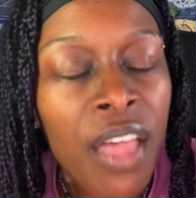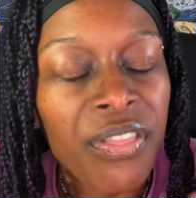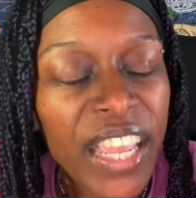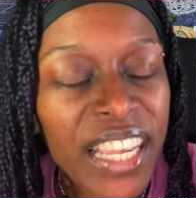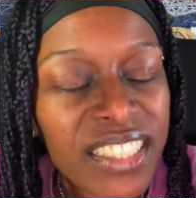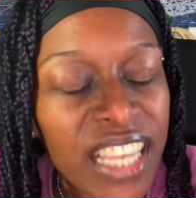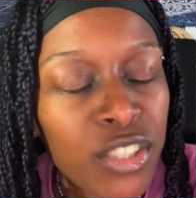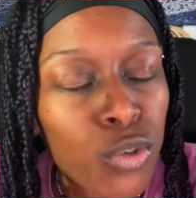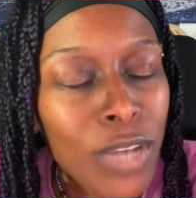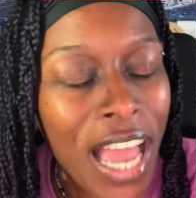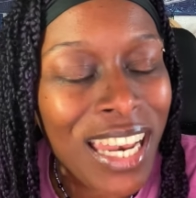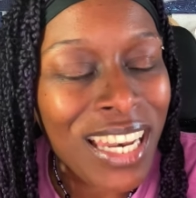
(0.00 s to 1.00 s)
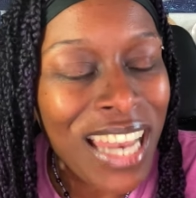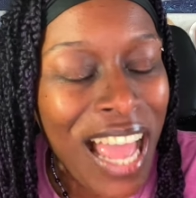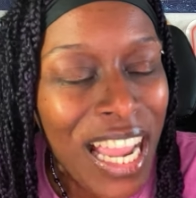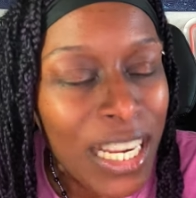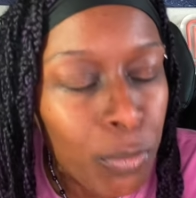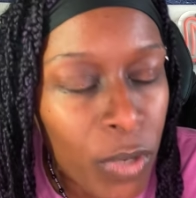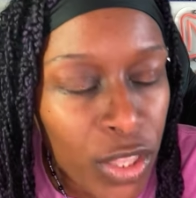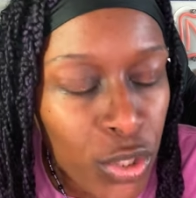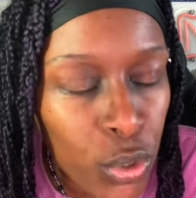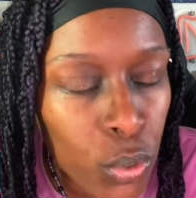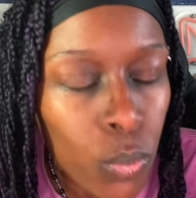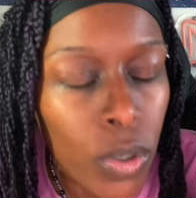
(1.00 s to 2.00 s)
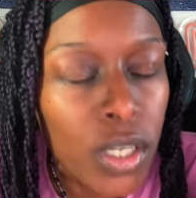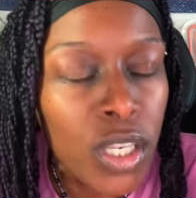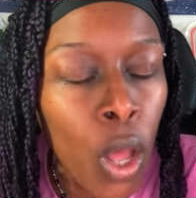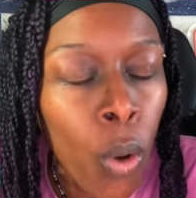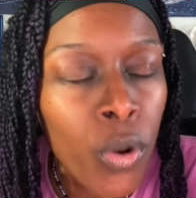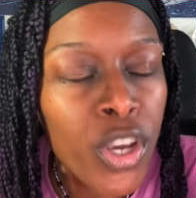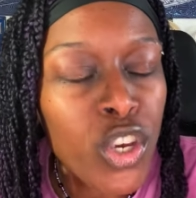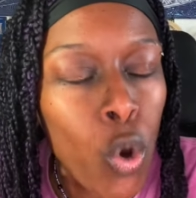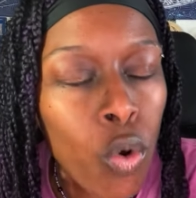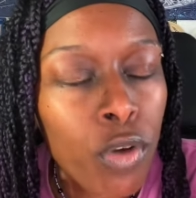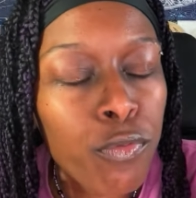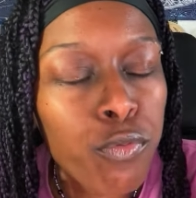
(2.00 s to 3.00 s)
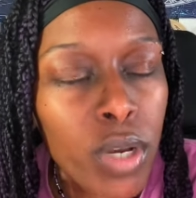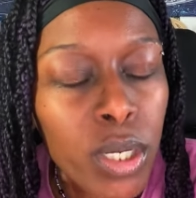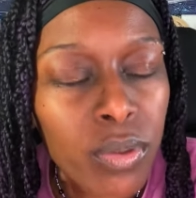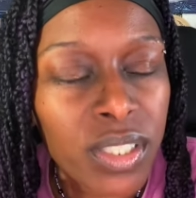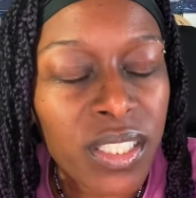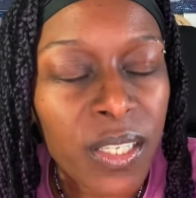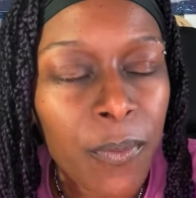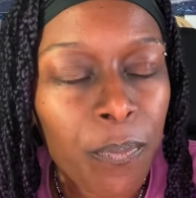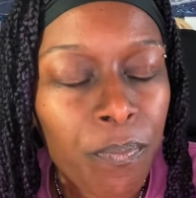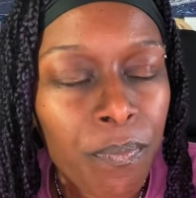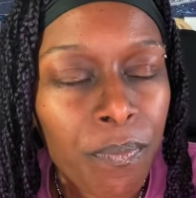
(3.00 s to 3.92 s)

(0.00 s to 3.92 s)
Things that do not align with you will lower your frequency.